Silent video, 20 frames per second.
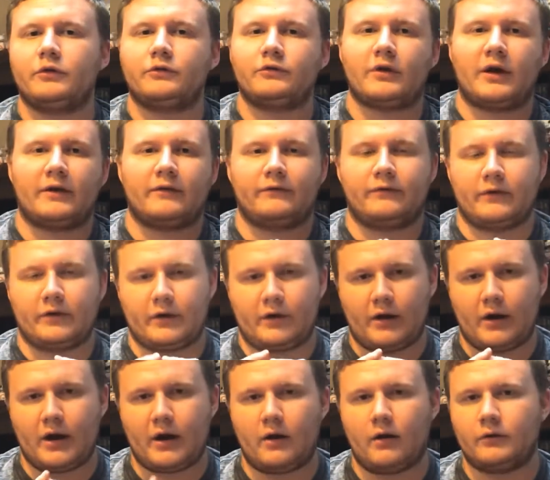try to
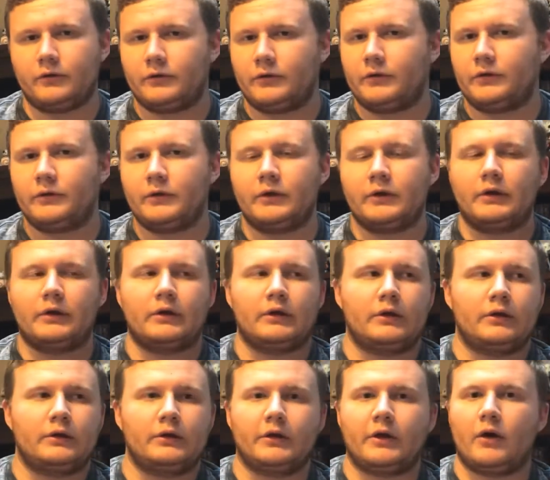figure out,
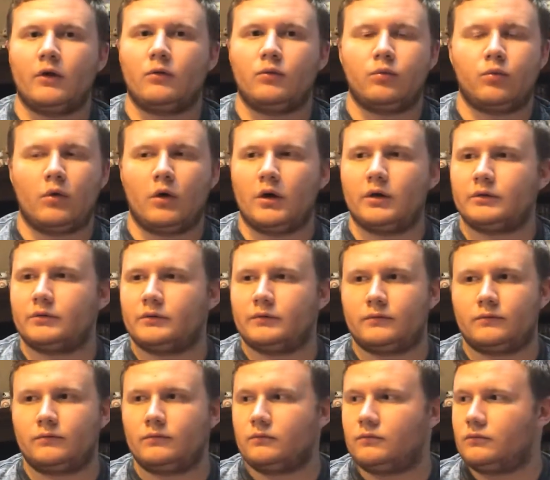
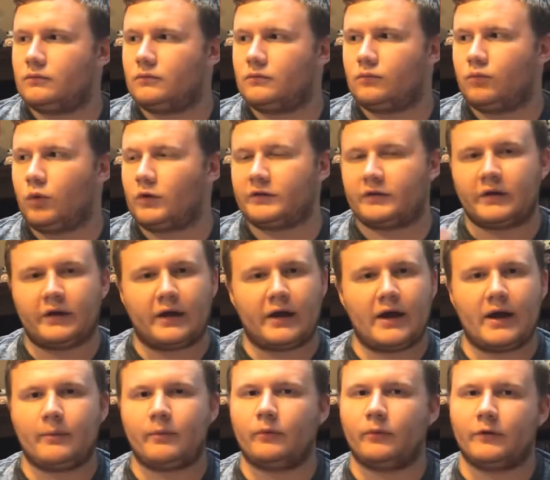what's going to
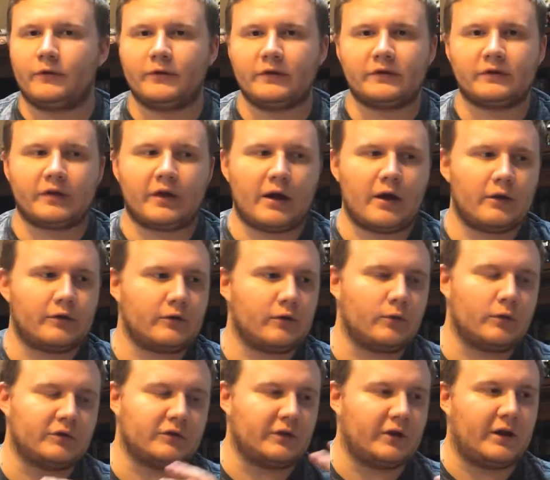happen with this character,
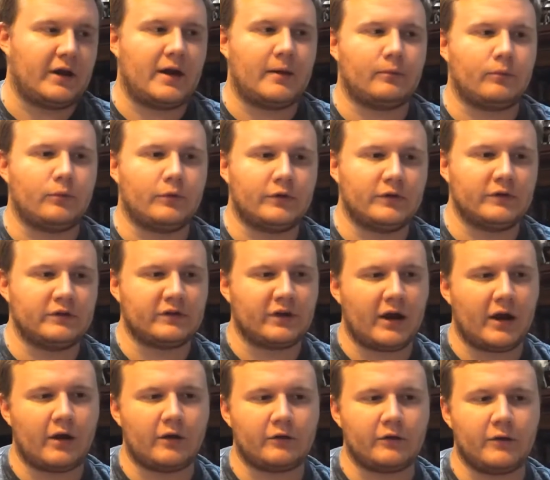what's going to happen with this
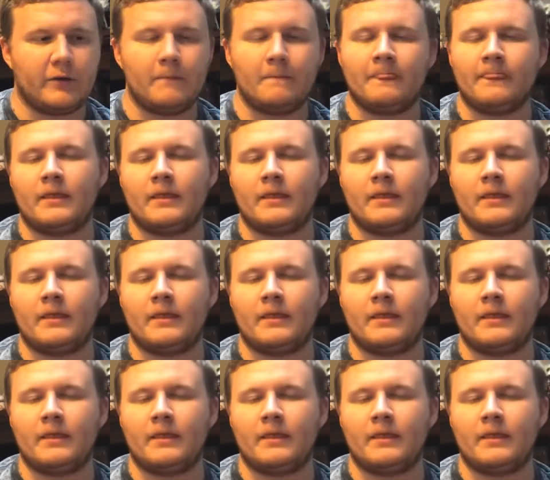character,